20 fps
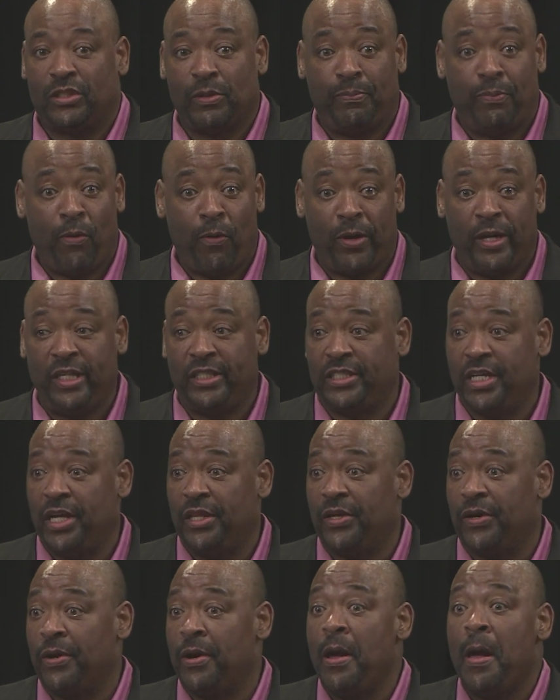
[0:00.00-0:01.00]
support each
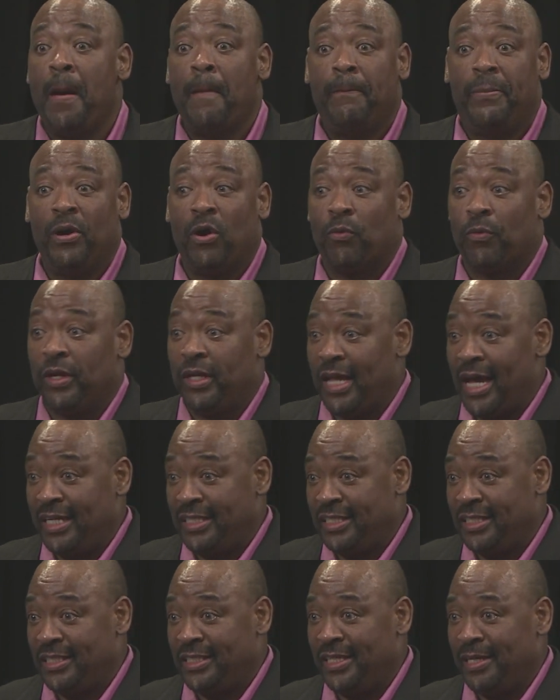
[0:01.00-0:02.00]
other, build
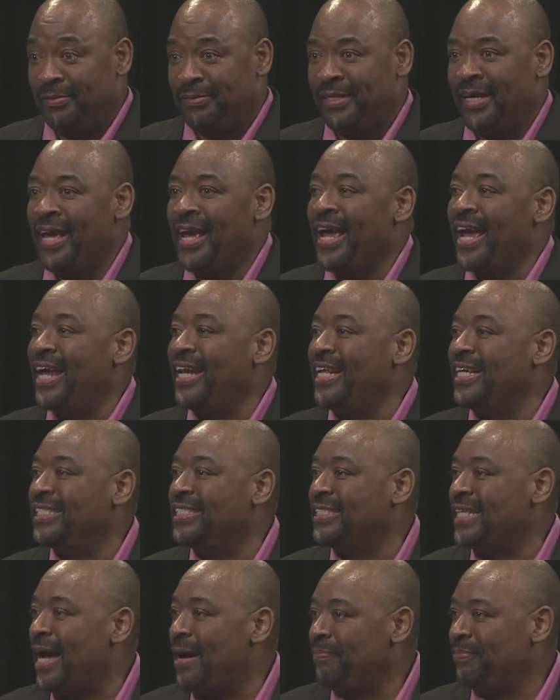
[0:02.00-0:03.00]
relationships, and then
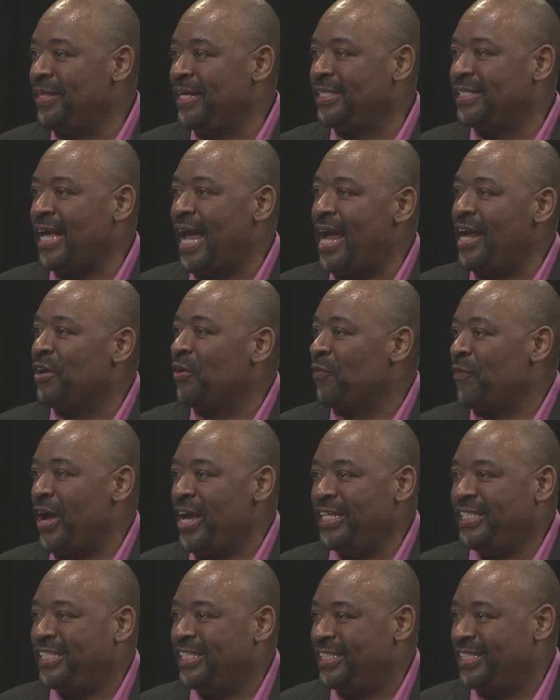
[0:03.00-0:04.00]
stop this
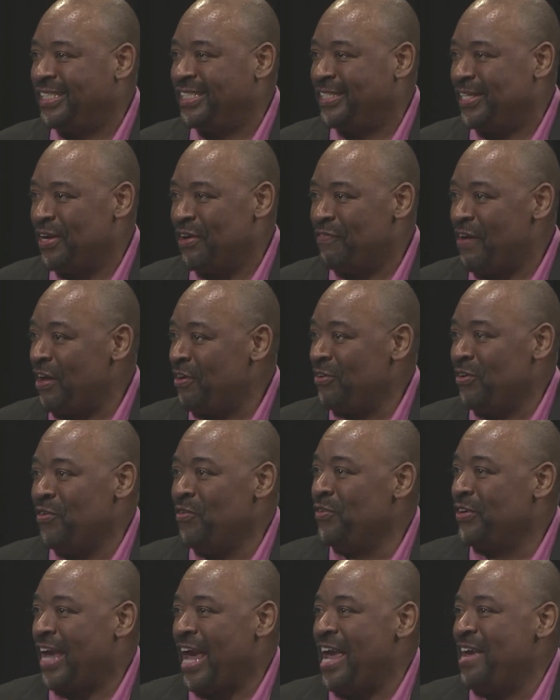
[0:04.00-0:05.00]
hateration stuff. I don't know
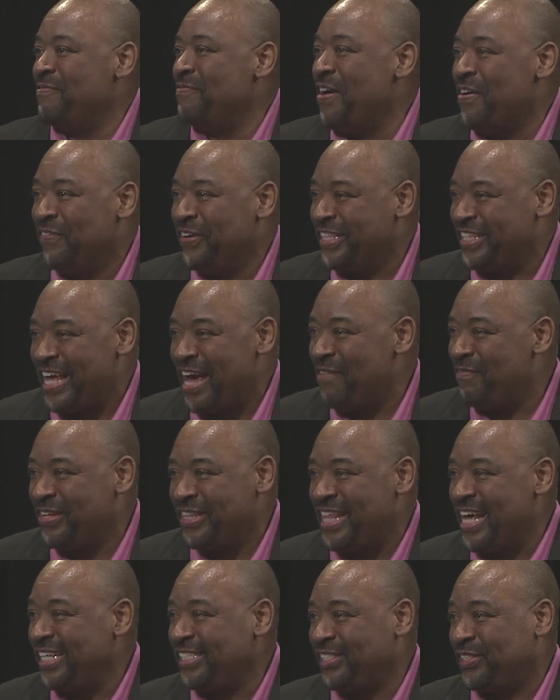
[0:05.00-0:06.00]
who came up with that,
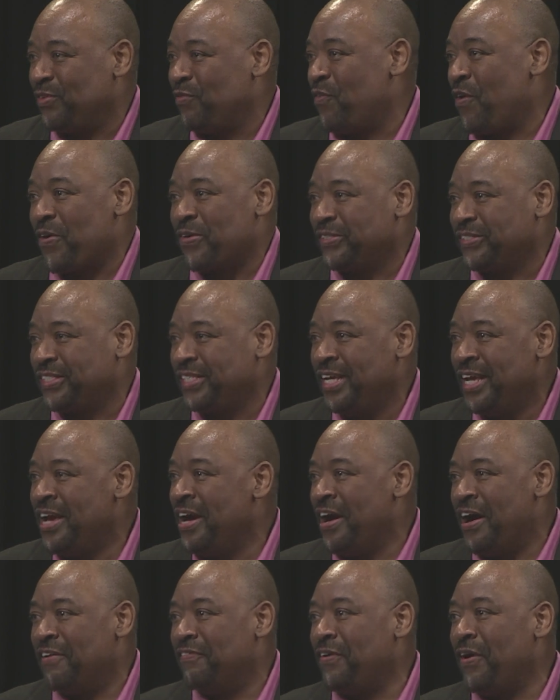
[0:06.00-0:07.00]
but that's the worst
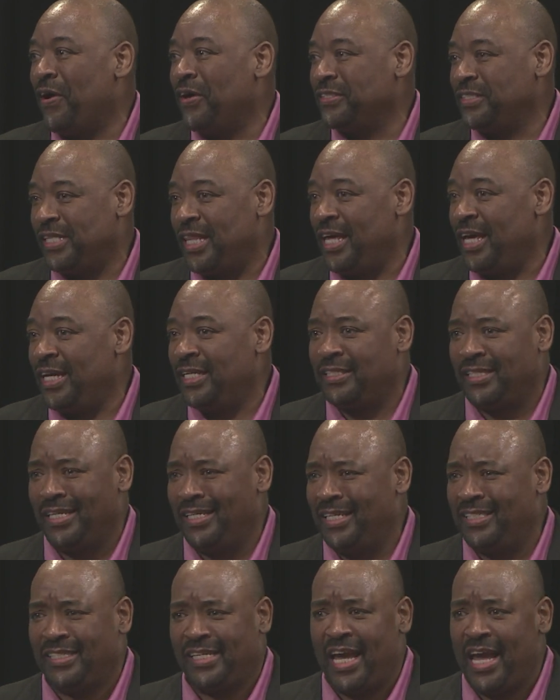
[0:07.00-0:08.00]
of all things in
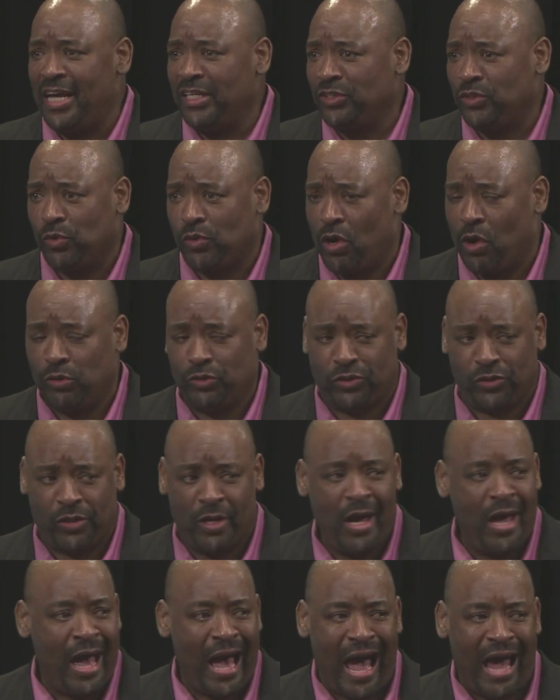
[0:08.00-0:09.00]
this cancel culture.
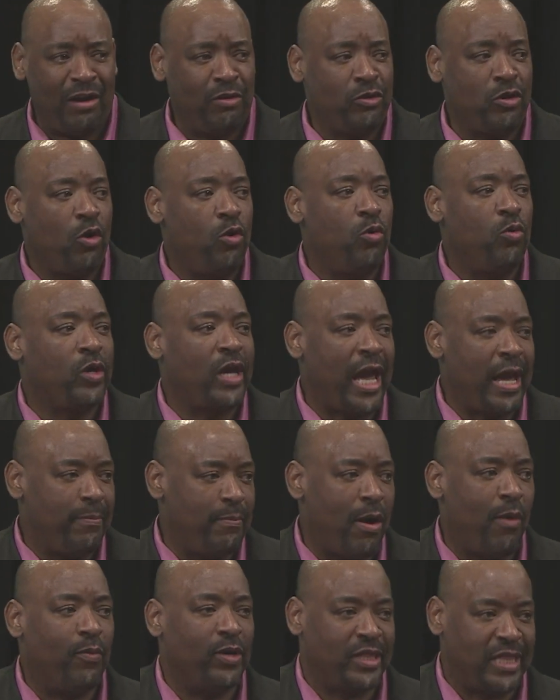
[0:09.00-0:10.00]
I don't know who
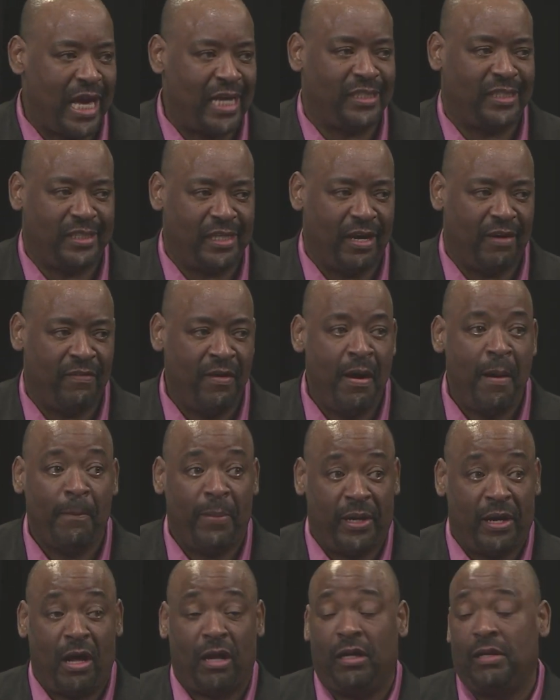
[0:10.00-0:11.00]
came up with that stuff.
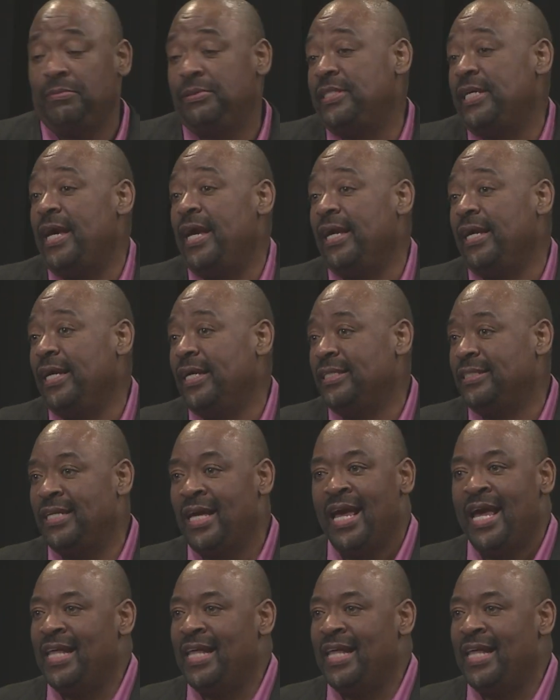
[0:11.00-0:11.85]
But all I'm saying is